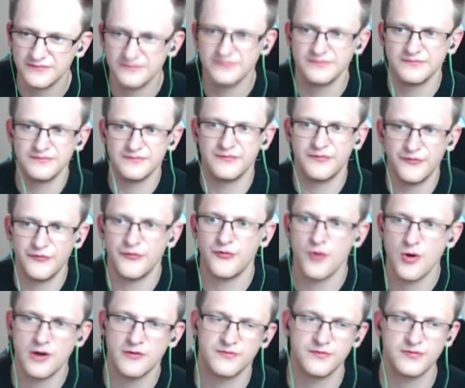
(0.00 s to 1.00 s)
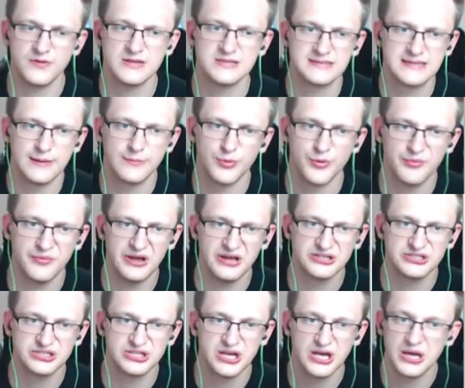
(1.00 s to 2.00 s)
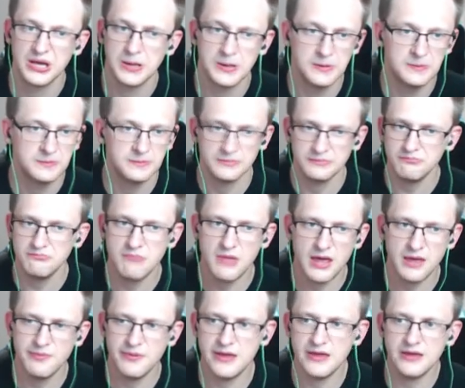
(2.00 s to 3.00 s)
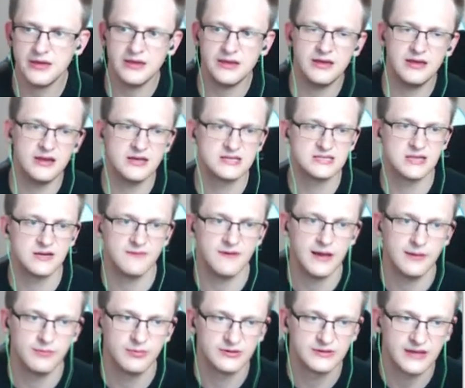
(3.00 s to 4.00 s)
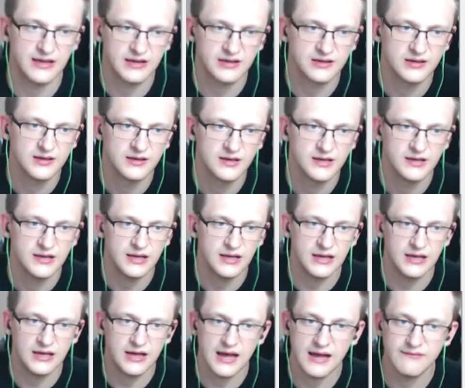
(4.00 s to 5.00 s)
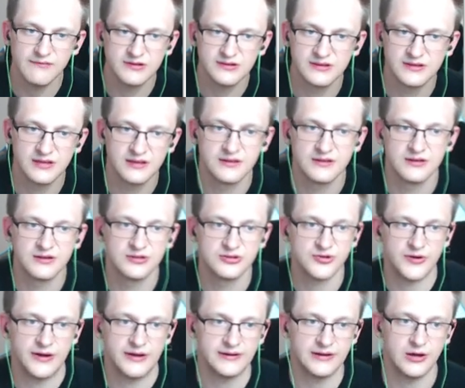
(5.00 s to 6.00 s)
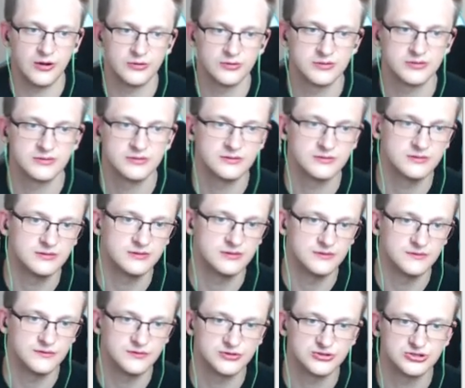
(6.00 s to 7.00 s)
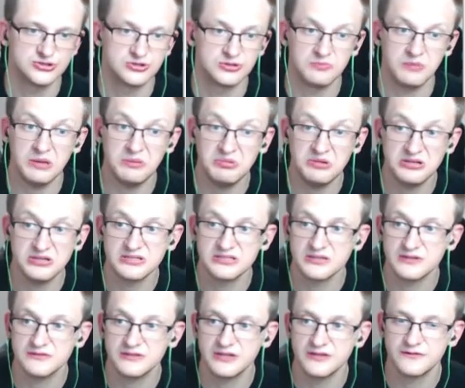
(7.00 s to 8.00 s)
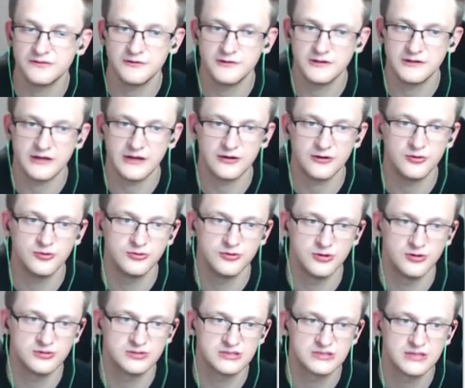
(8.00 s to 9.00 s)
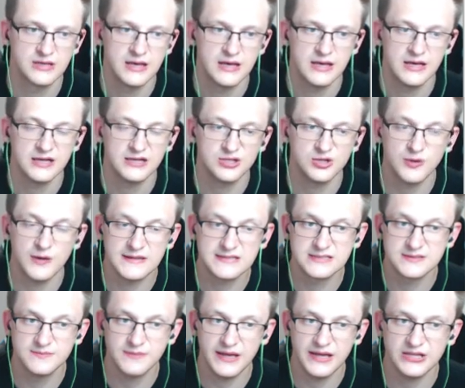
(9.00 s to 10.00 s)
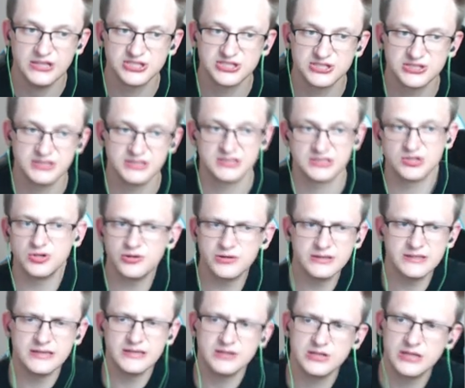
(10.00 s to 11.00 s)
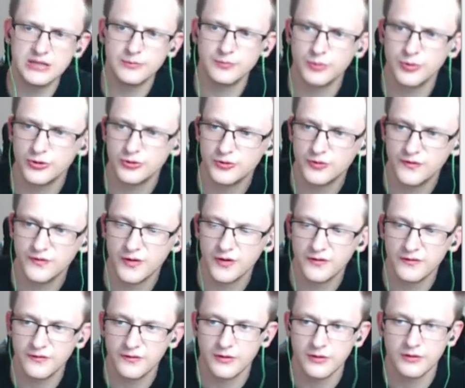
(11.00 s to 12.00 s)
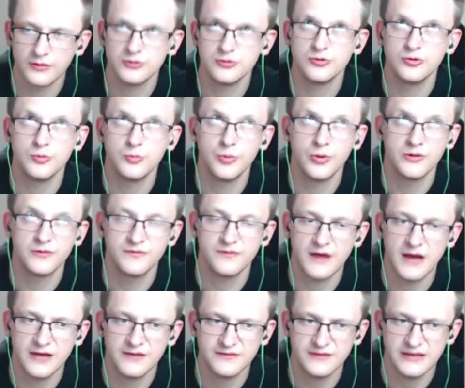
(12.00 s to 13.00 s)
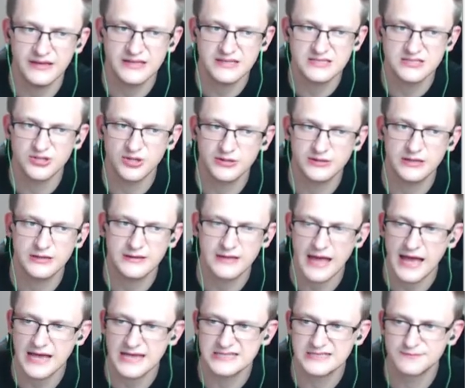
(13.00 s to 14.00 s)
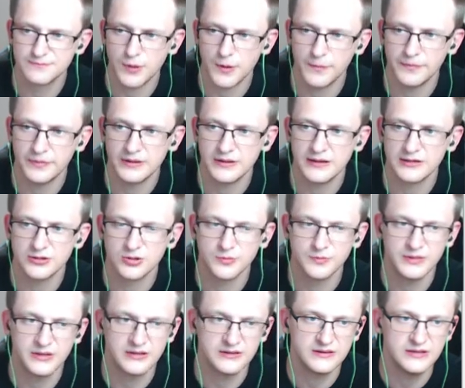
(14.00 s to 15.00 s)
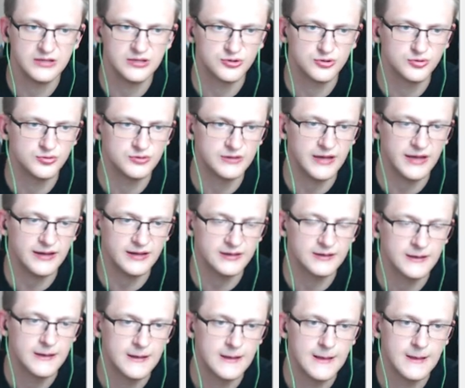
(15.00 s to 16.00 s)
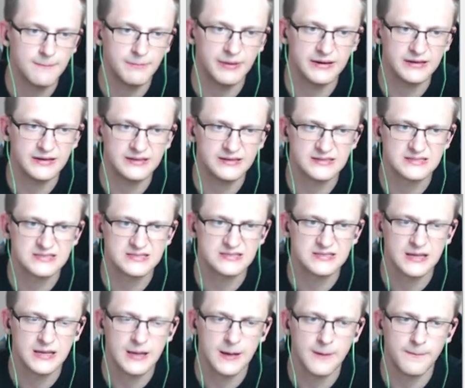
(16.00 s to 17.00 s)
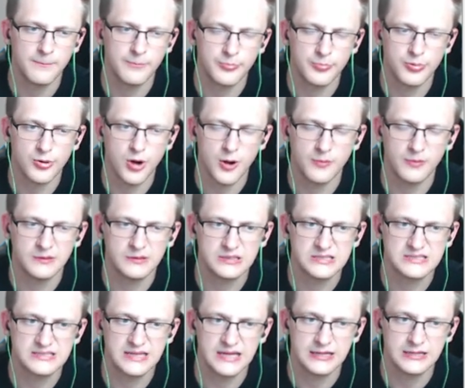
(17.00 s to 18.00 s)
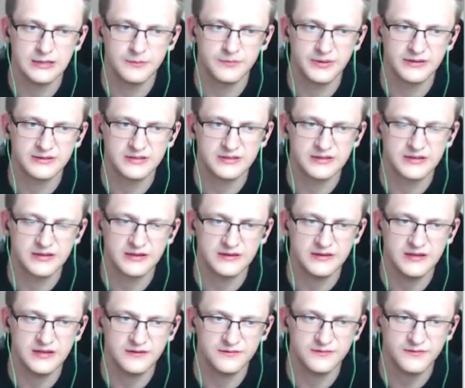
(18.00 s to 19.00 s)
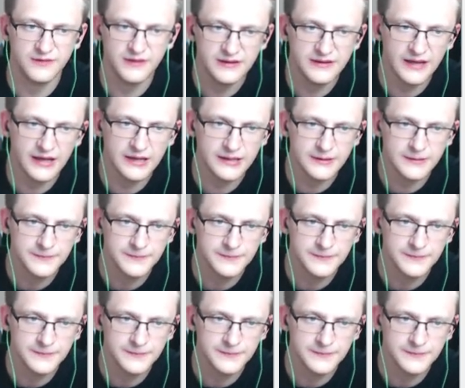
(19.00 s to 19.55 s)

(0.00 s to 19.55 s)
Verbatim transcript: for Freeze Tempo Mage. Maybe it is a viable deck. Uh, I will t uh, try it out uh, for sure. Maybe it is a tier three deck, who knows. Quest Mage is currently a tier two point five. It is not as popular to be a tier two deck, but it is probably slightly better than a tier three deck.